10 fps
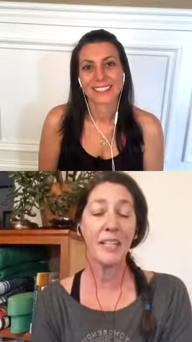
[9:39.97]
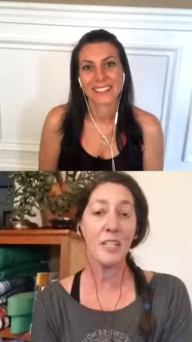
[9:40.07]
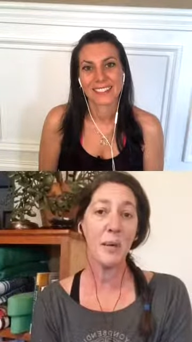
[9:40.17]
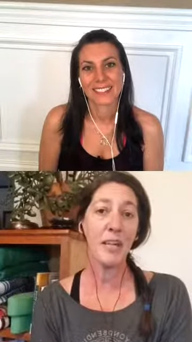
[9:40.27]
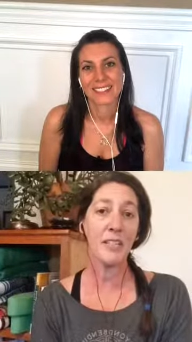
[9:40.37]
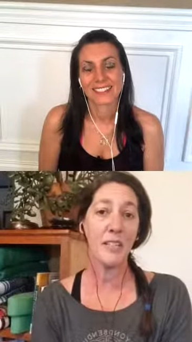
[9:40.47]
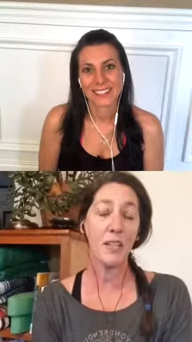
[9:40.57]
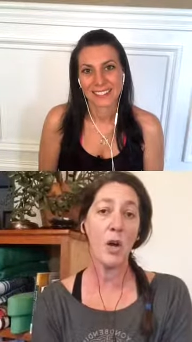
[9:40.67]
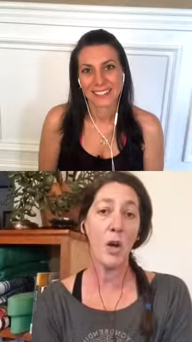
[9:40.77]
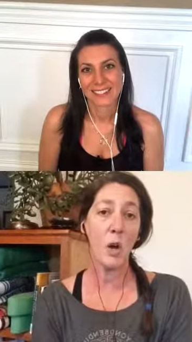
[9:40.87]
Speaker 1: the space
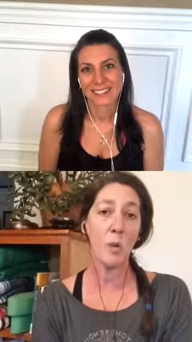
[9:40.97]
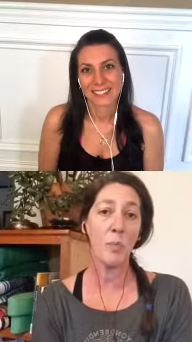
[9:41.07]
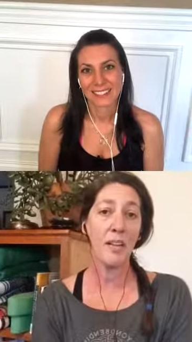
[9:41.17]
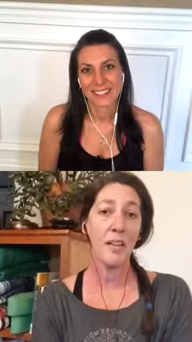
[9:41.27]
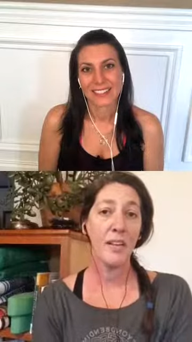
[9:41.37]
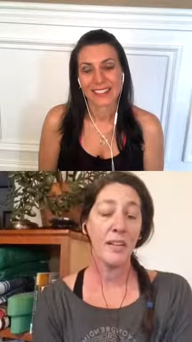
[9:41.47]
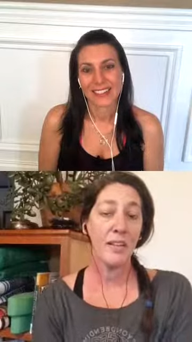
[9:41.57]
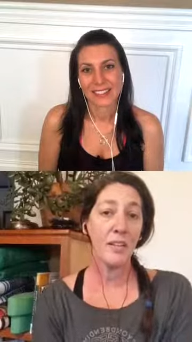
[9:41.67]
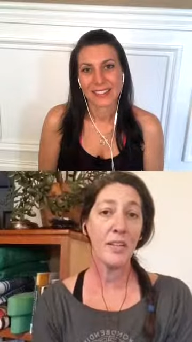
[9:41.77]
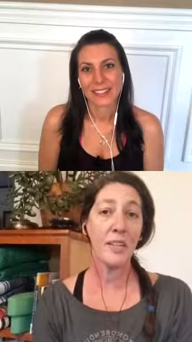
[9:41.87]
in the home.
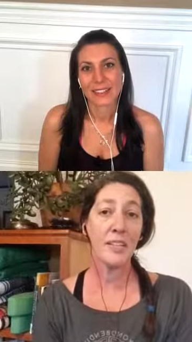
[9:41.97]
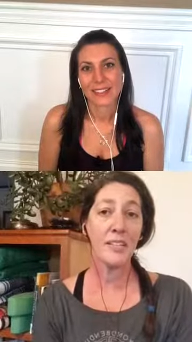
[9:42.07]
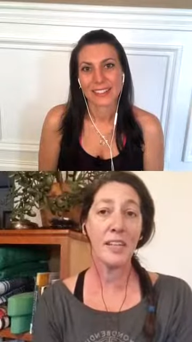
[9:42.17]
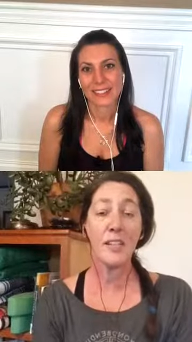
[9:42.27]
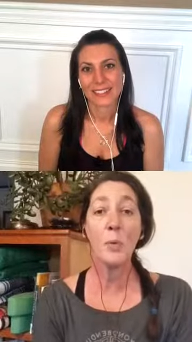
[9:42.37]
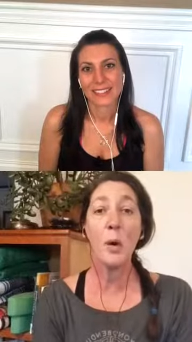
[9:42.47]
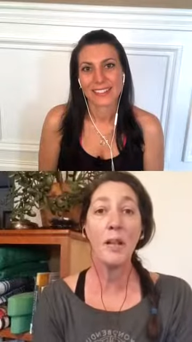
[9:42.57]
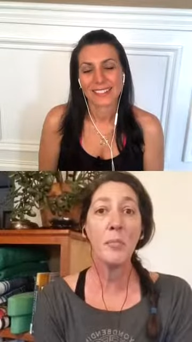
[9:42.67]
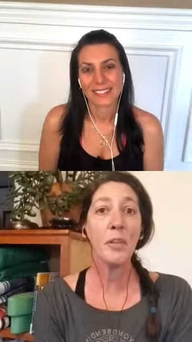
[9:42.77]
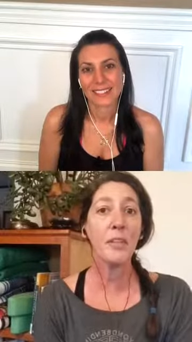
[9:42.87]
And there, it's it's
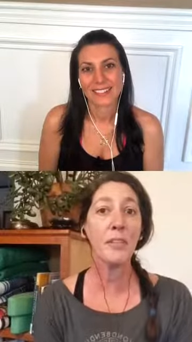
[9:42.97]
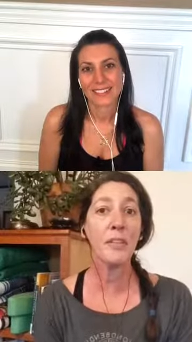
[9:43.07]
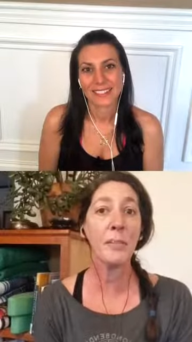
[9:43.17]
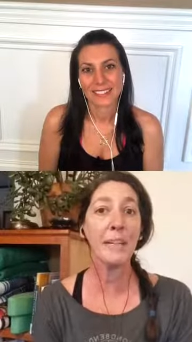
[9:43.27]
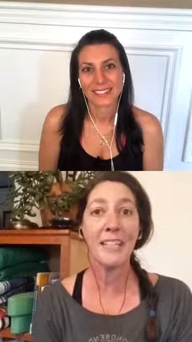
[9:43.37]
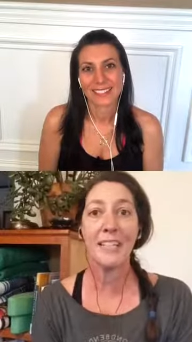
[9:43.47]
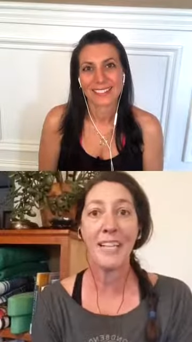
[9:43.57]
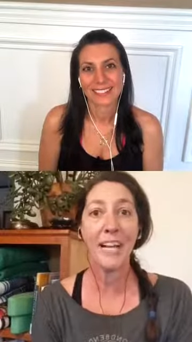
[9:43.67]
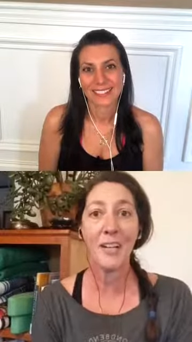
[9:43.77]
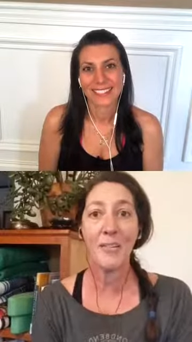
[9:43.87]
one beautiful thing we can
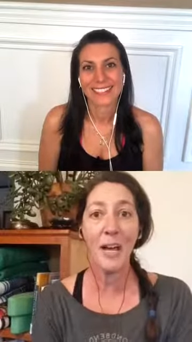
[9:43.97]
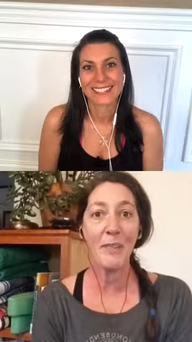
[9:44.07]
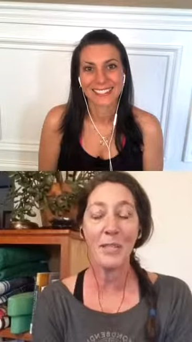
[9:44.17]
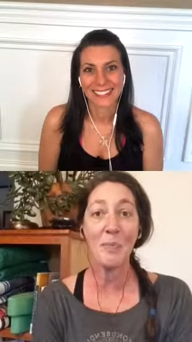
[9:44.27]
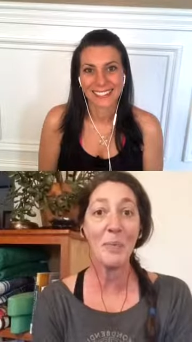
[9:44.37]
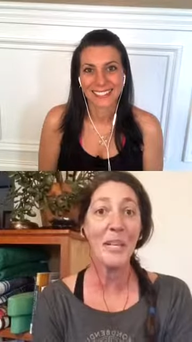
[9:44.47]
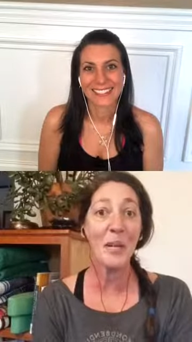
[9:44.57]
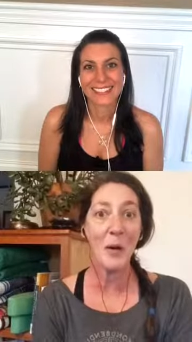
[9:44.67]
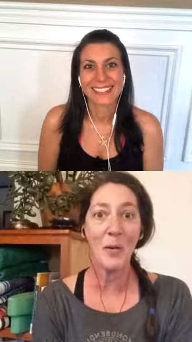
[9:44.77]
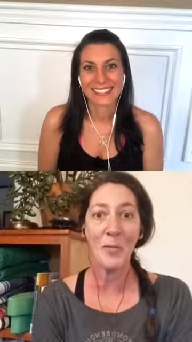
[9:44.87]
take out of having to be
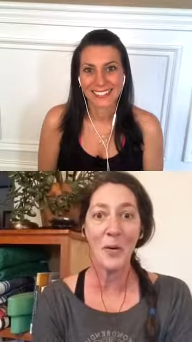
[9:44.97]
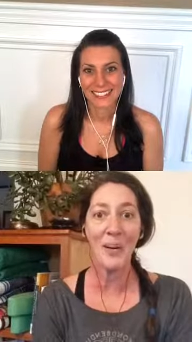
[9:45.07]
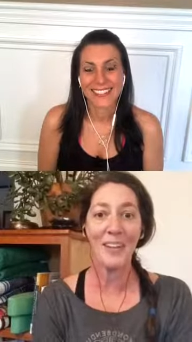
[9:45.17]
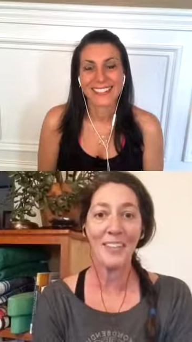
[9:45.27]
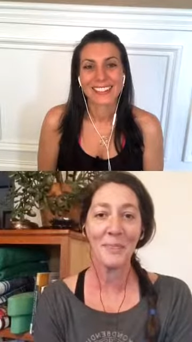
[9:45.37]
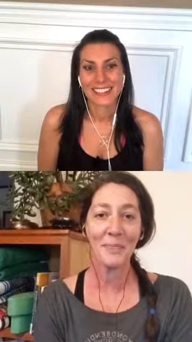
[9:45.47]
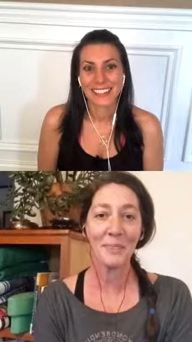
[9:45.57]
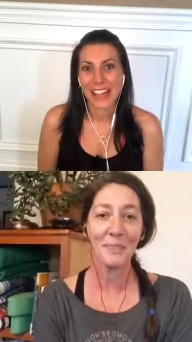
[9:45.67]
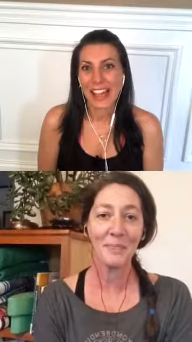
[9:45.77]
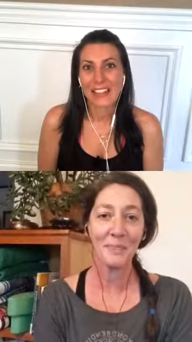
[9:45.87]
in home more.
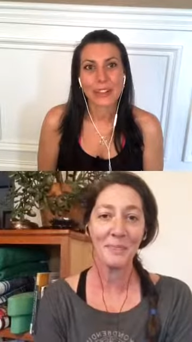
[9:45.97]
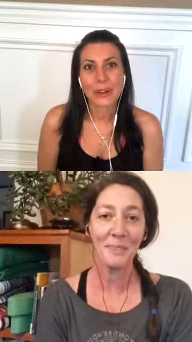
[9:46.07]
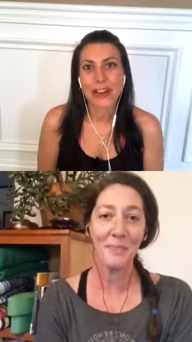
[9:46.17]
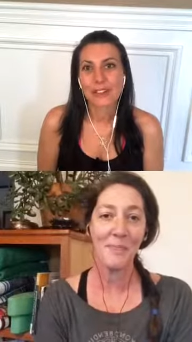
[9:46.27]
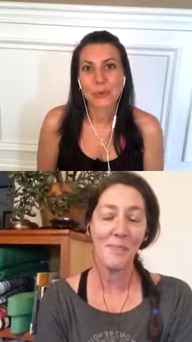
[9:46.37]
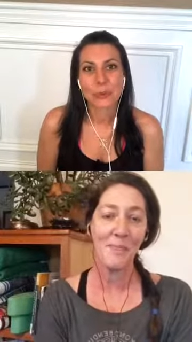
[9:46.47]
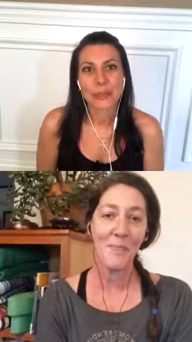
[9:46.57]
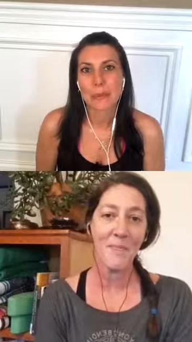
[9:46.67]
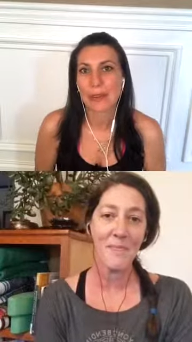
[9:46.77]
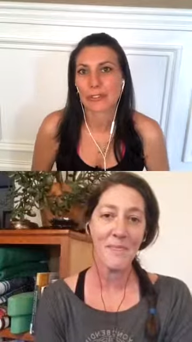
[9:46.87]
Speaker 2: And they don't have to
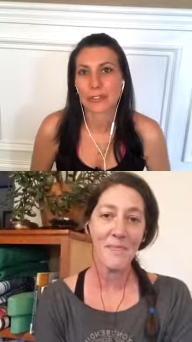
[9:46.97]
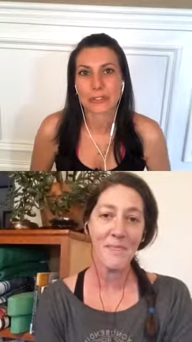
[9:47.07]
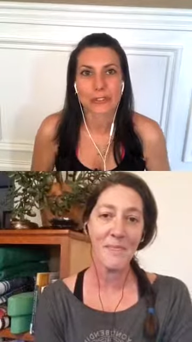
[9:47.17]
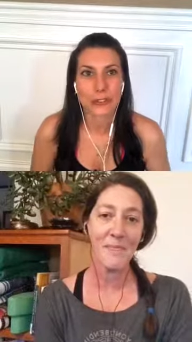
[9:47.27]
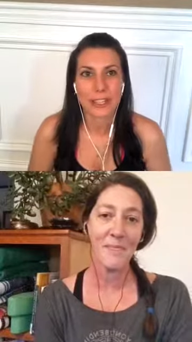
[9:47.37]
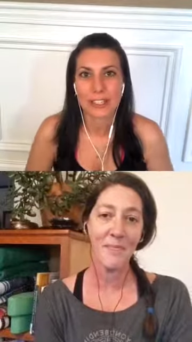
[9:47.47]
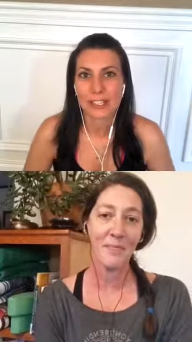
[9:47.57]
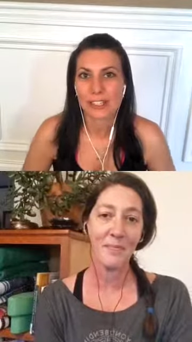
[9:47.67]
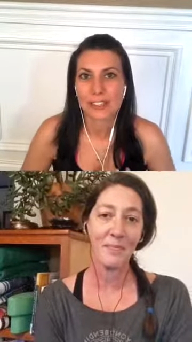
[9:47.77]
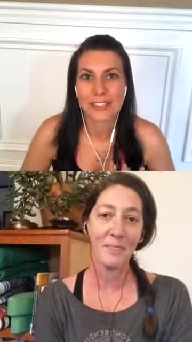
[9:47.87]
worry about their
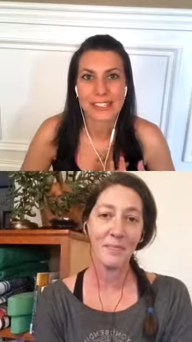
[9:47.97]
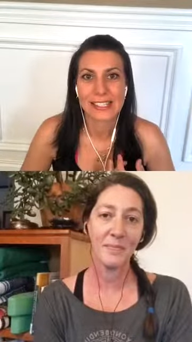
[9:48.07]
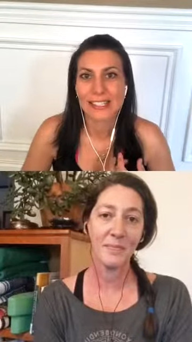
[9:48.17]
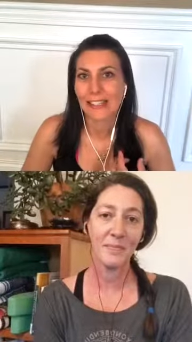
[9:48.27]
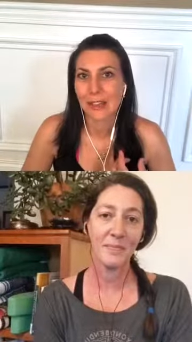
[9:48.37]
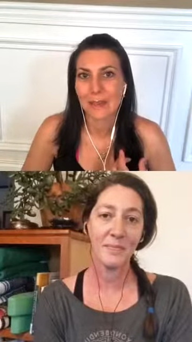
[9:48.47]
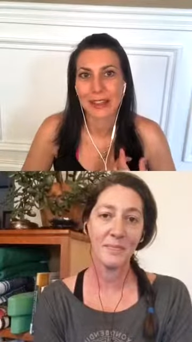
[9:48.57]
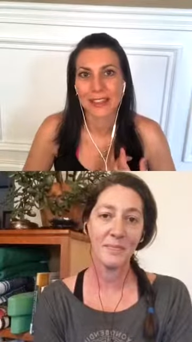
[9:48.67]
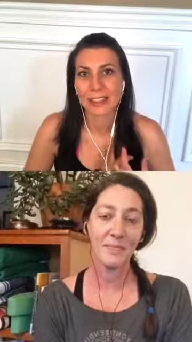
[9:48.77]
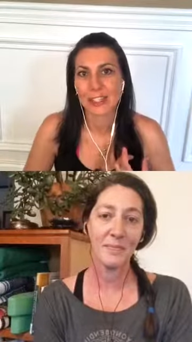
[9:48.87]
friends seeing them
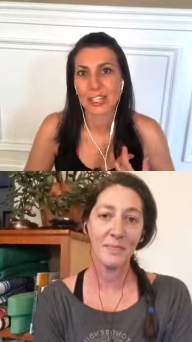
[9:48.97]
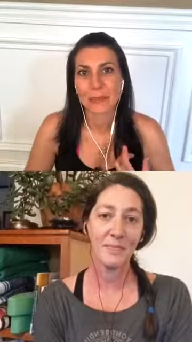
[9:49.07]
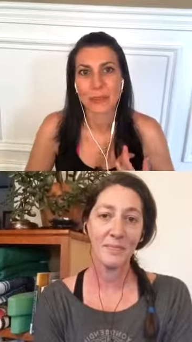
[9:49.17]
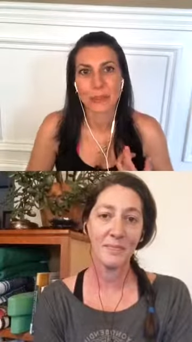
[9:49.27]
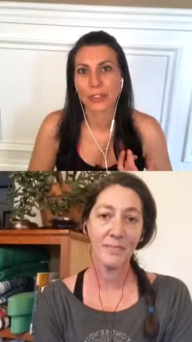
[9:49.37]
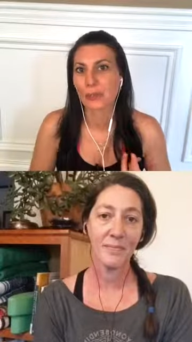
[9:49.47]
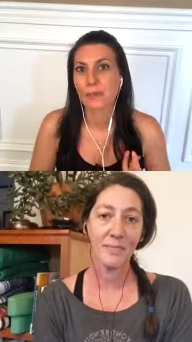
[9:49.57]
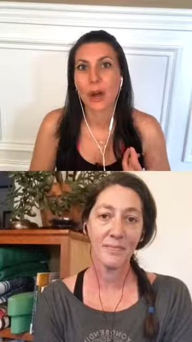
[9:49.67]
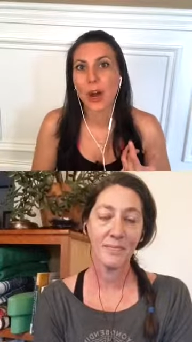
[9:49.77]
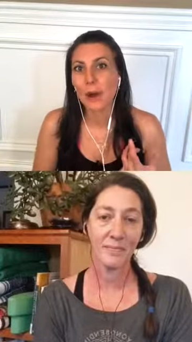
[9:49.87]
at the gym with their
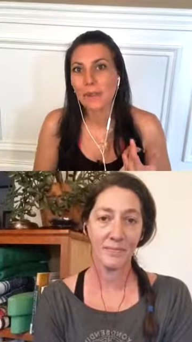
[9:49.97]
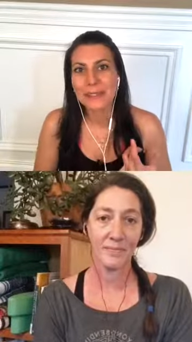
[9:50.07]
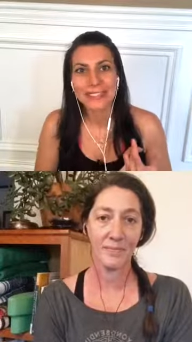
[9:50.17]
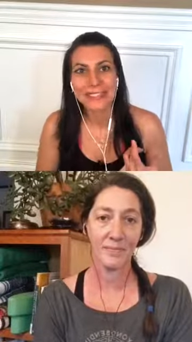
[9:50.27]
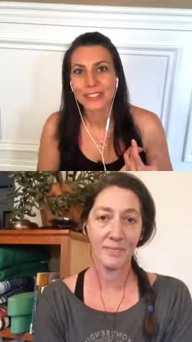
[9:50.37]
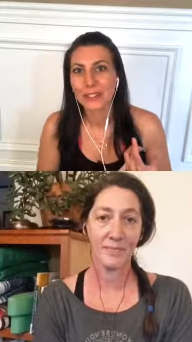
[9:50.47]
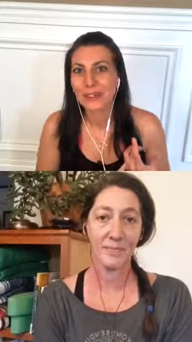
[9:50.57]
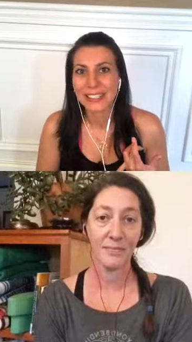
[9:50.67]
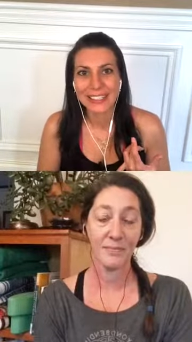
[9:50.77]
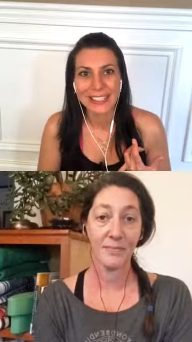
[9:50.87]
mom in the
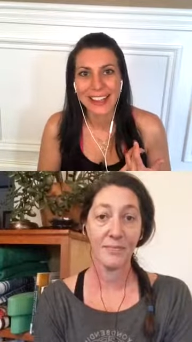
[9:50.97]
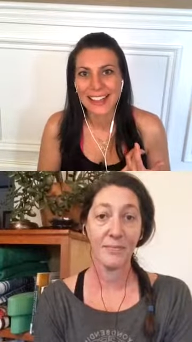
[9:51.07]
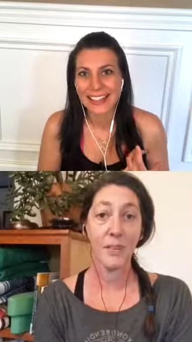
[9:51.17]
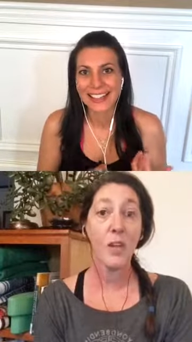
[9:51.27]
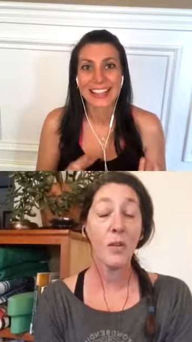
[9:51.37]
yoga class.